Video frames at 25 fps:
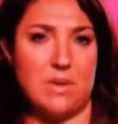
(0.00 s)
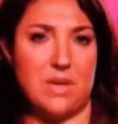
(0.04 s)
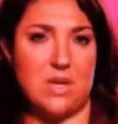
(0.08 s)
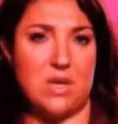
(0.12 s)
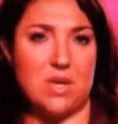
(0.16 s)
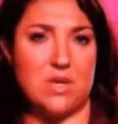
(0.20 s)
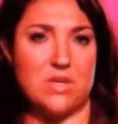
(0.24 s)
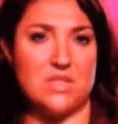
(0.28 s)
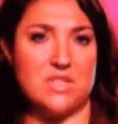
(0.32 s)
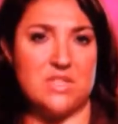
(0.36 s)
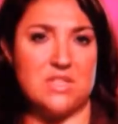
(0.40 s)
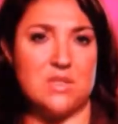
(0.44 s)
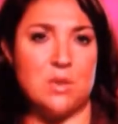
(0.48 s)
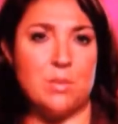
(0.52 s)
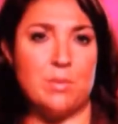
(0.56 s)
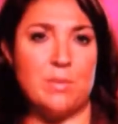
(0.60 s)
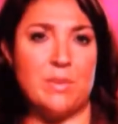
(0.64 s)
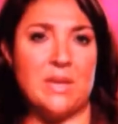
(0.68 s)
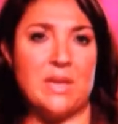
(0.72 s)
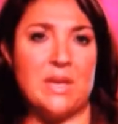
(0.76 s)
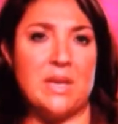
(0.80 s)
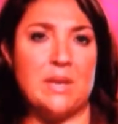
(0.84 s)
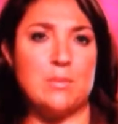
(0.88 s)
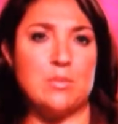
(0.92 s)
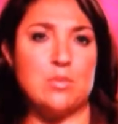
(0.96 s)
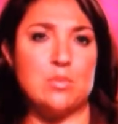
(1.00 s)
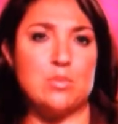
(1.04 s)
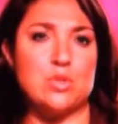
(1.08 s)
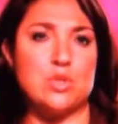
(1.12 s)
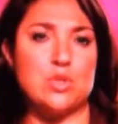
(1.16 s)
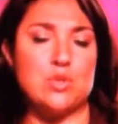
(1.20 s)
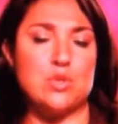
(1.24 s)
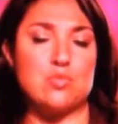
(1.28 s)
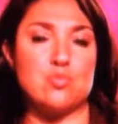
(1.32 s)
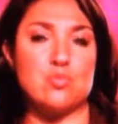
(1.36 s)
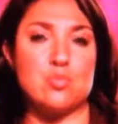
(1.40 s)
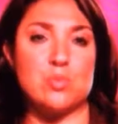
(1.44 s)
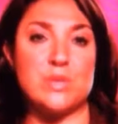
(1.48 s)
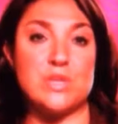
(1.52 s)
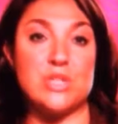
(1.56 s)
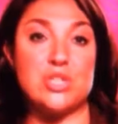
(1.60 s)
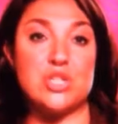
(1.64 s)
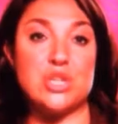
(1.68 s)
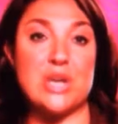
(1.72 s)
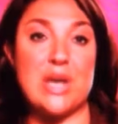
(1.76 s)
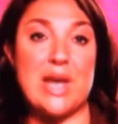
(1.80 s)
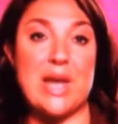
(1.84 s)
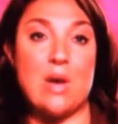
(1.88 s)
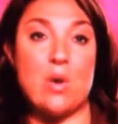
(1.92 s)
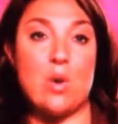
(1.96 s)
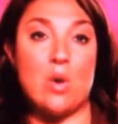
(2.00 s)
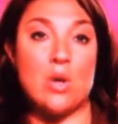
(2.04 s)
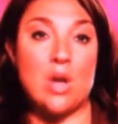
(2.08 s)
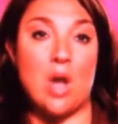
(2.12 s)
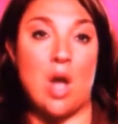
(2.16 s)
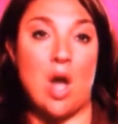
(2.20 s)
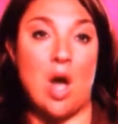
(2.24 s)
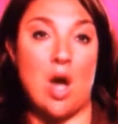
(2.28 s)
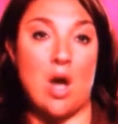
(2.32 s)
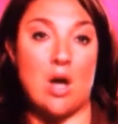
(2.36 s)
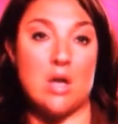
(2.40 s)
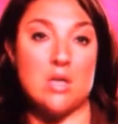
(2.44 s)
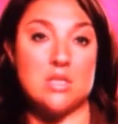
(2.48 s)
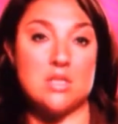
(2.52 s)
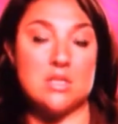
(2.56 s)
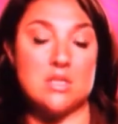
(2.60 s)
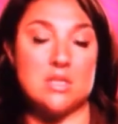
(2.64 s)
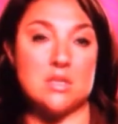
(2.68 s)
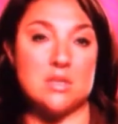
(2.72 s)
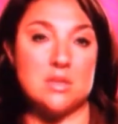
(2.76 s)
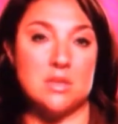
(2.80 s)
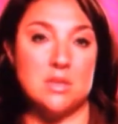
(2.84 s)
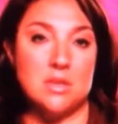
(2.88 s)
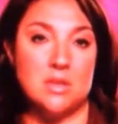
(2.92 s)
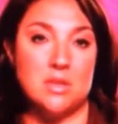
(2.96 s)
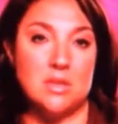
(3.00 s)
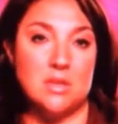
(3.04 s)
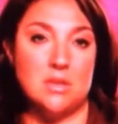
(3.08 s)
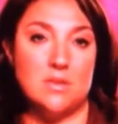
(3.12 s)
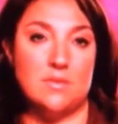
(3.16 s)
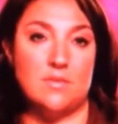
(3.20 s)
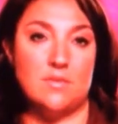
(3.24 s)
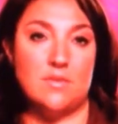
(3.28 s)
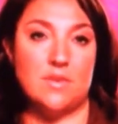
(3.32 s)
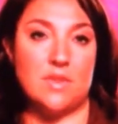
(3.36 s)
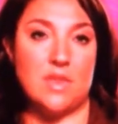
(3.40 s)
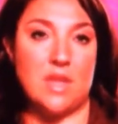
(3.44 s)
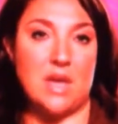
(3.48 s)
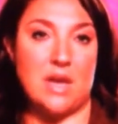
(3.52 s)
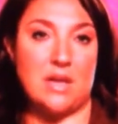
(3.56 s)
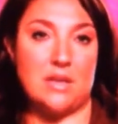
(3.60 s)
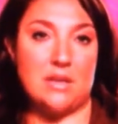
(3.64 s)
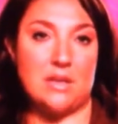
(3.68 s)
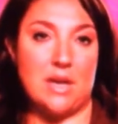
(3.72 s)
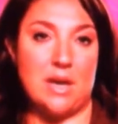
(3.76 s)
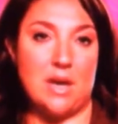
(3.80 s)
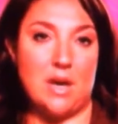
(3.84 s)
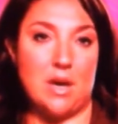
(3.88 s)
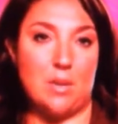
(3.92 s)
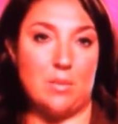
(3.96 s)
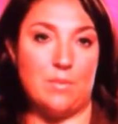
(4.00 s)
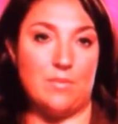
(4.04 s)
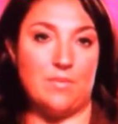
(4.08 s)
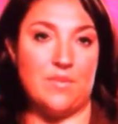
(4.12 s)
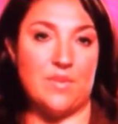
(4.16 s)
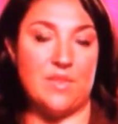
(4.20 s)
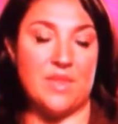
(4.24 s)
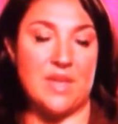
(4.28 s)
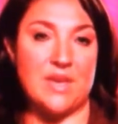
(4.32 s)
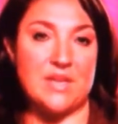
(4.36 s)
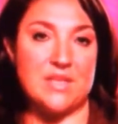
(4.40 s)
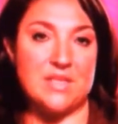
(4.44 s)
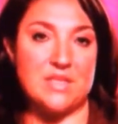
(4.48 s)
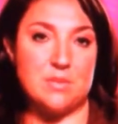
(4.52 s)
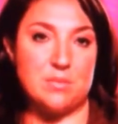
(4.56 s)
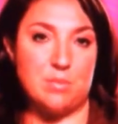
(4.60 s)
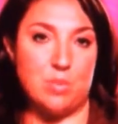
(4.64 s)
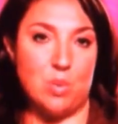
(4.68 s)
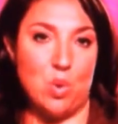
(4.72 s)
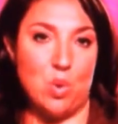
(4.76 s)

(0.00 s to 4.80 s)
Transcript: because he's not been able to reach out and ask for that help, for that